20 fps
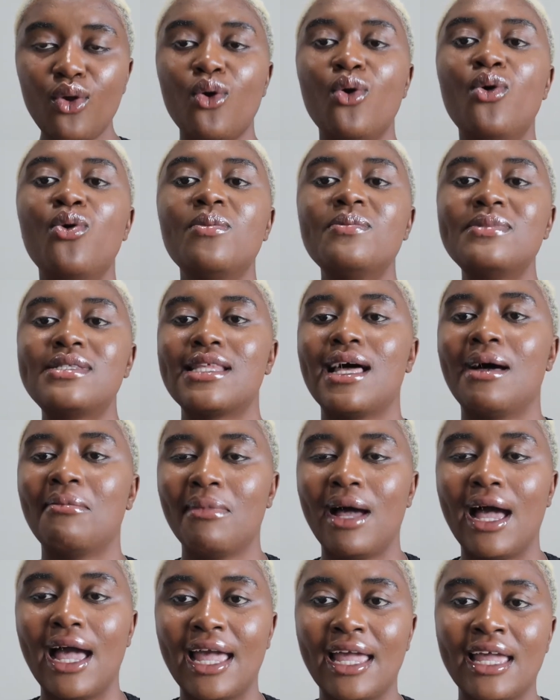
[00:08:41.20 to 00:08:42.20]
Whom
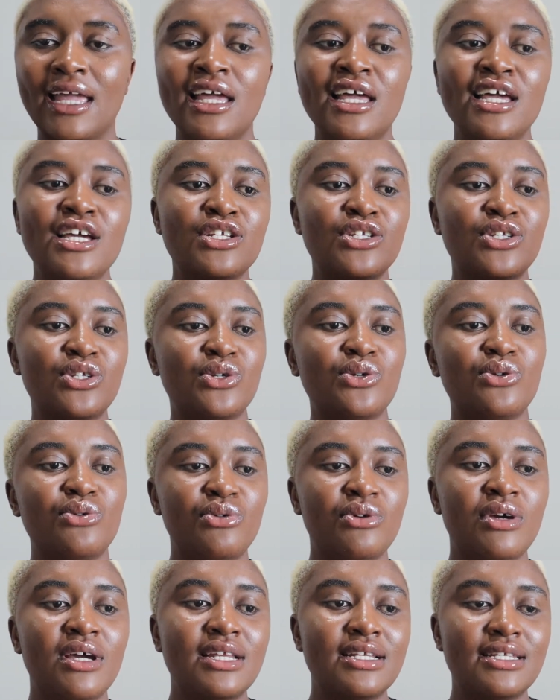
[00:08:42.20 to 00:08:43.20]
am I
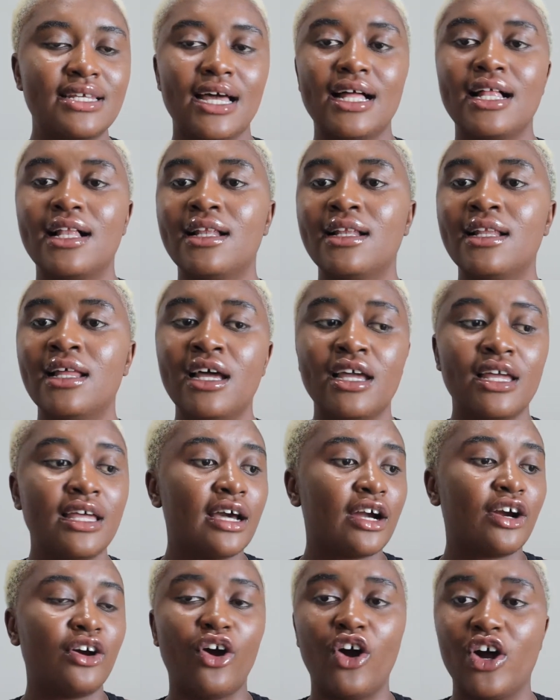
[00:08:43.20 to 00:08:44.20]
to tell
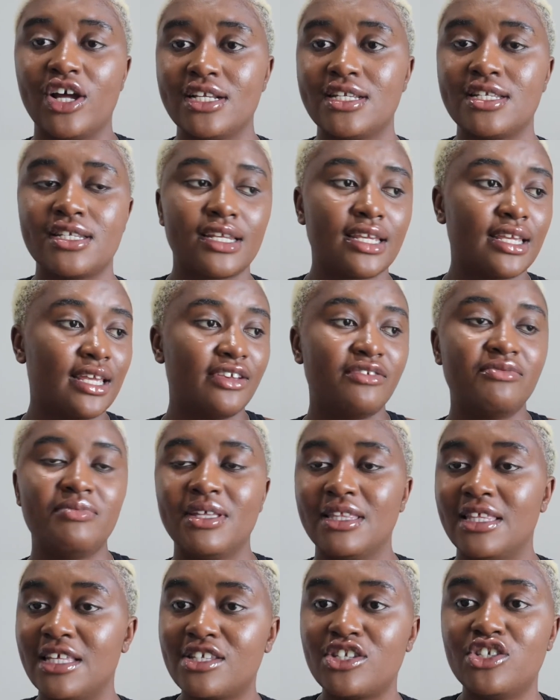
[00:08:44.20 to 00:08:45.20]
God, give
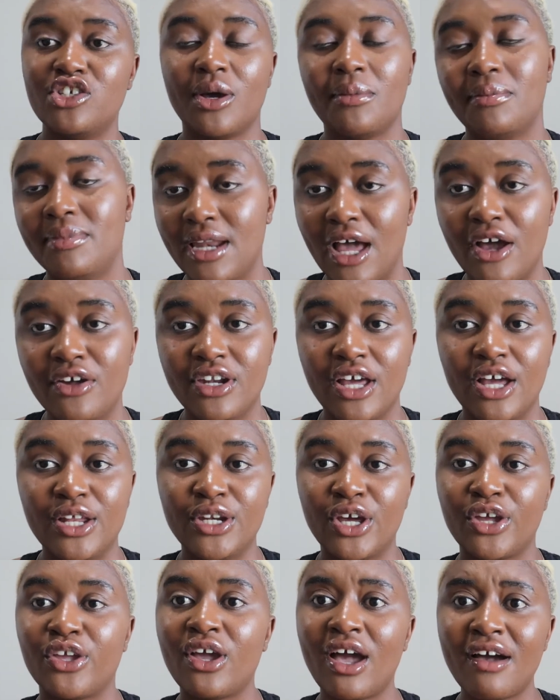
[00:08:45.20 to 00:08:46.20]
me this job now.
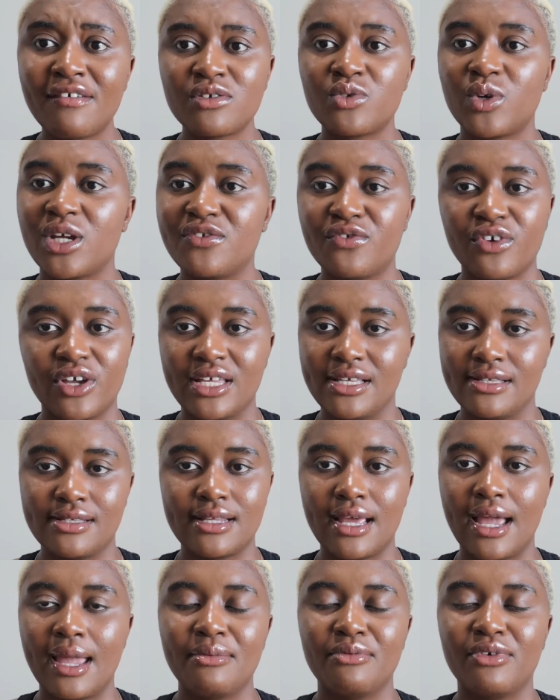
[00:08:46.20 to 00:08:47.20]
You have to wait for his
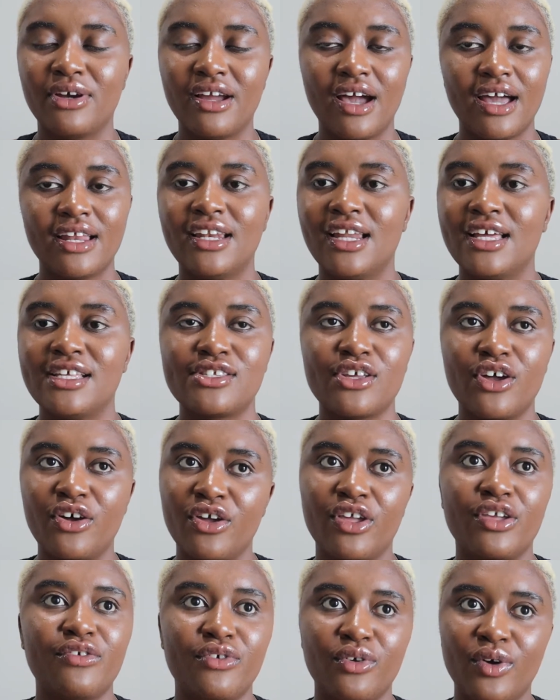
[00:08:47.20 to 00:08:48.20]
time regardless, or
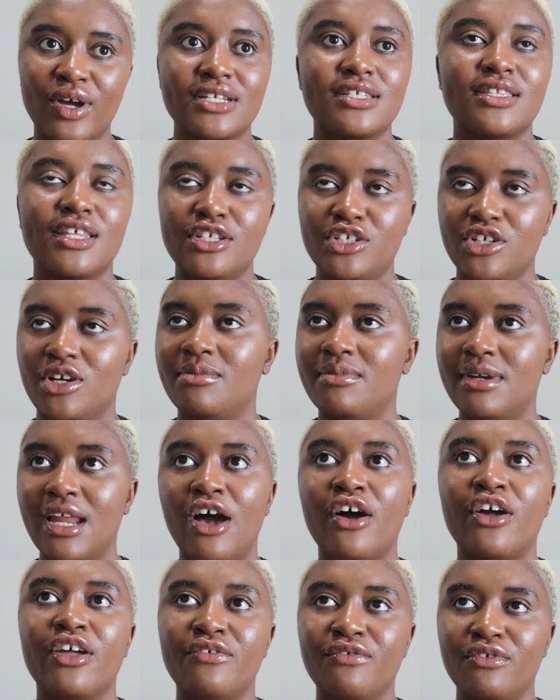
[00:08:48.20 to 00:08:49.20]
if you want the job
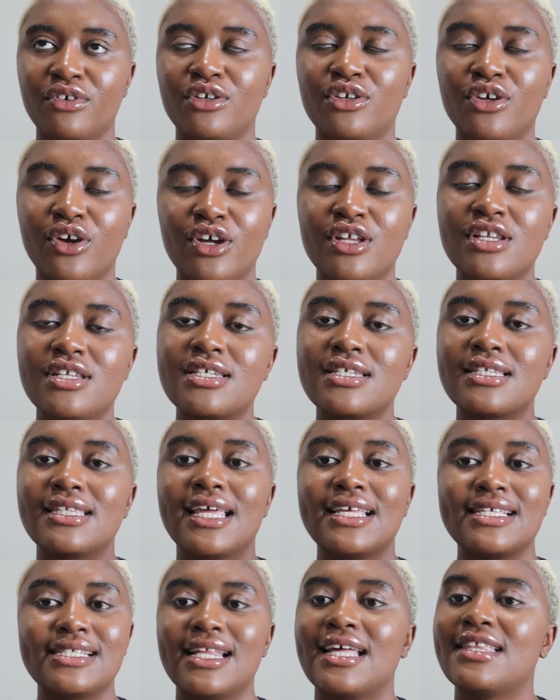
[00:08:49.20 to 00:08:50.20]
now, if you don't,
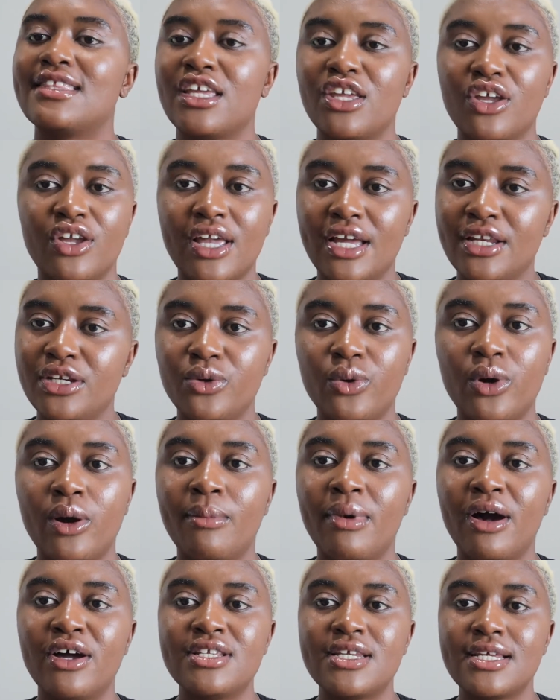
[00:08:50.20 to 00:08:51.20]
there's nothing you can do
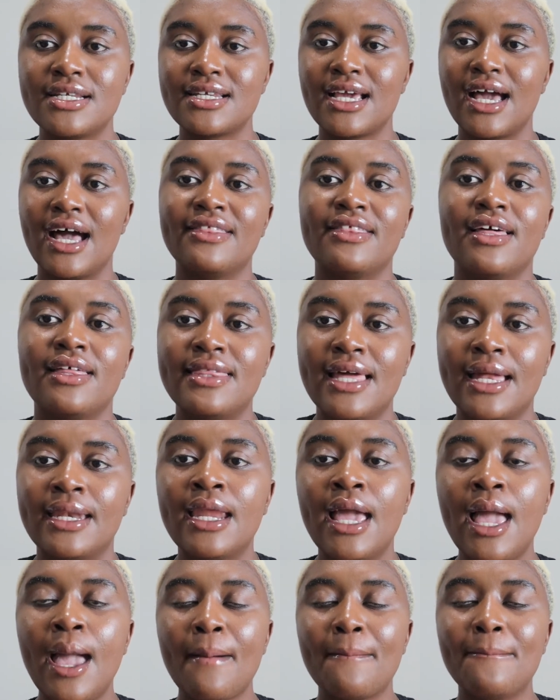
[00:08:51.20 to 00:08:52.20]
about it other than
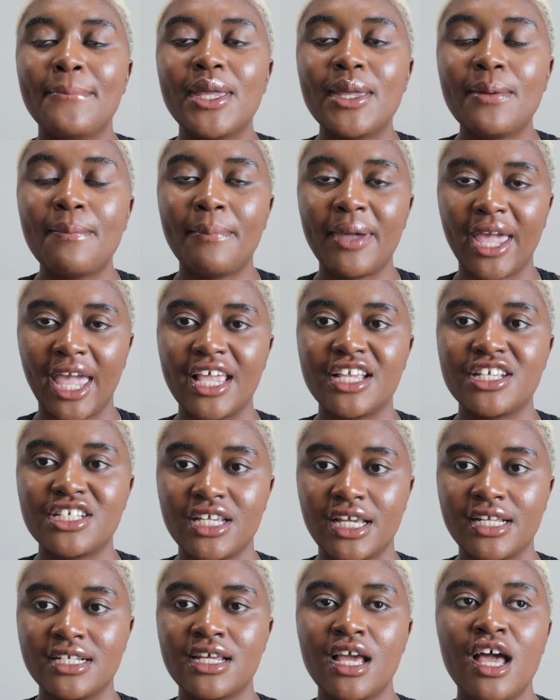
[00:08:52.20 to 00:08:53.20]
be
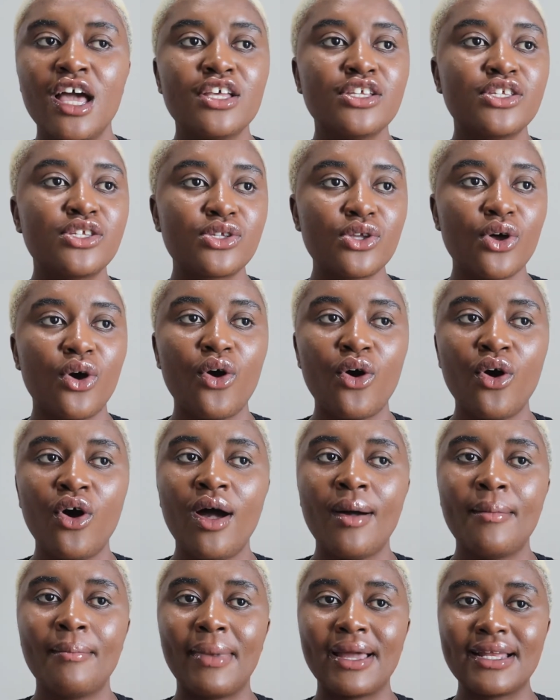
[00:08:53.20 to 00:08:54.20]
patient. So
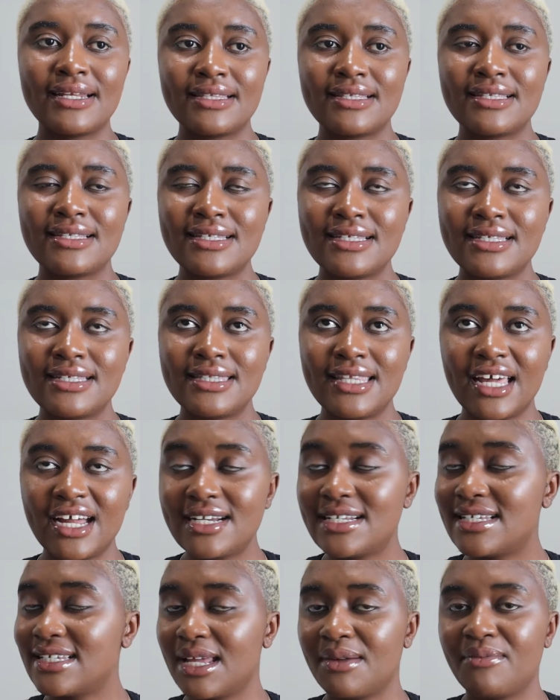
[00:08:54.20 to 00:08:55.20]
my
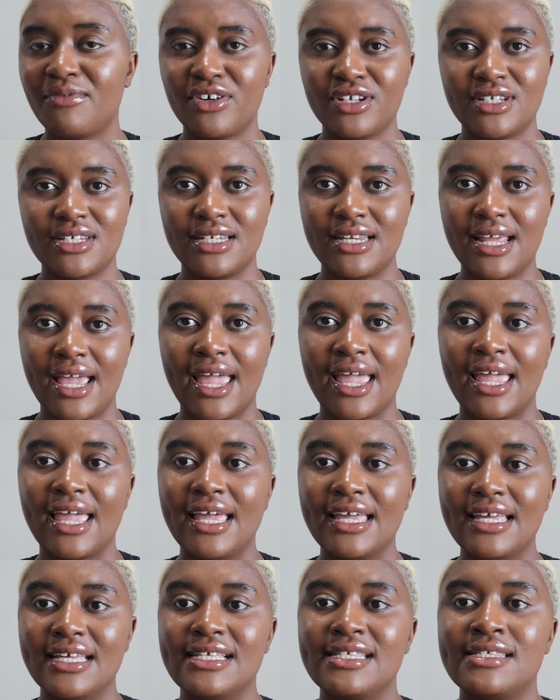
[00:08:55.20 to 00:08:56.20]
third tip for today
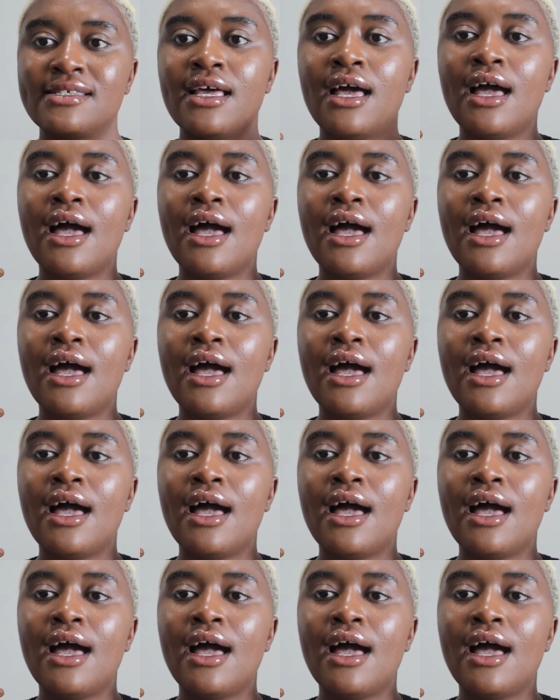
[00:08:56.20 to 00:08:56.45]
is